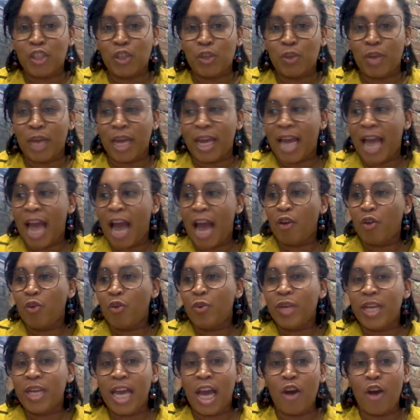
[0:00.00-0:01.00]
you. Like, how
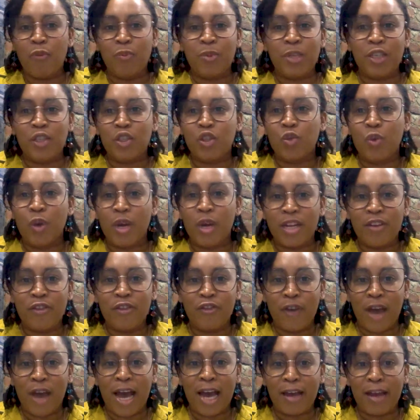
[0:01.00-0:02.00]
do we help these
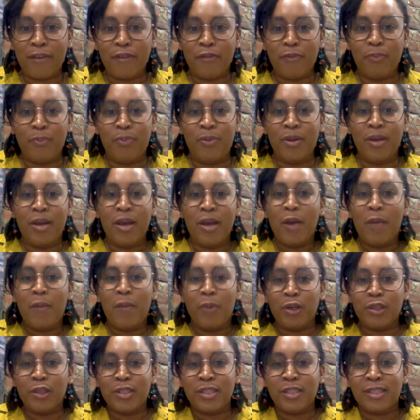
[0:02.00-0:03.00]
25
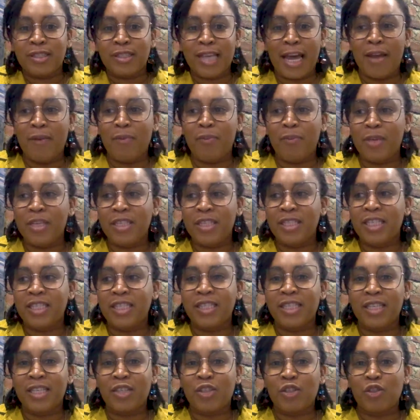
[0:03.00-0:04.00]
percent well,
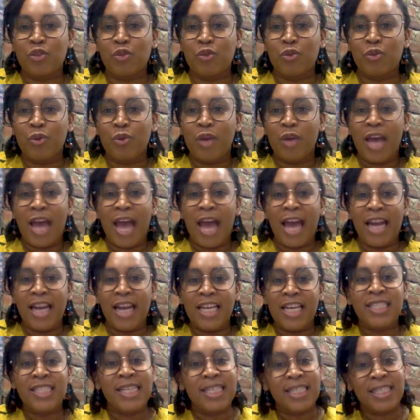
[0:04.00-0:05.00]
businesses to at
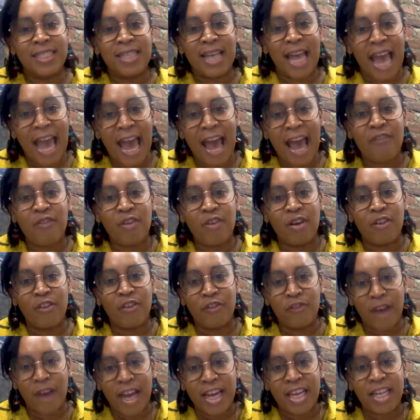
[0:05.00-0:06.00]
least have a
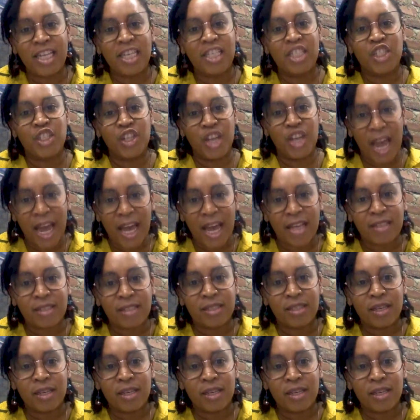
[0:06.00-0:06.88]
fighting chance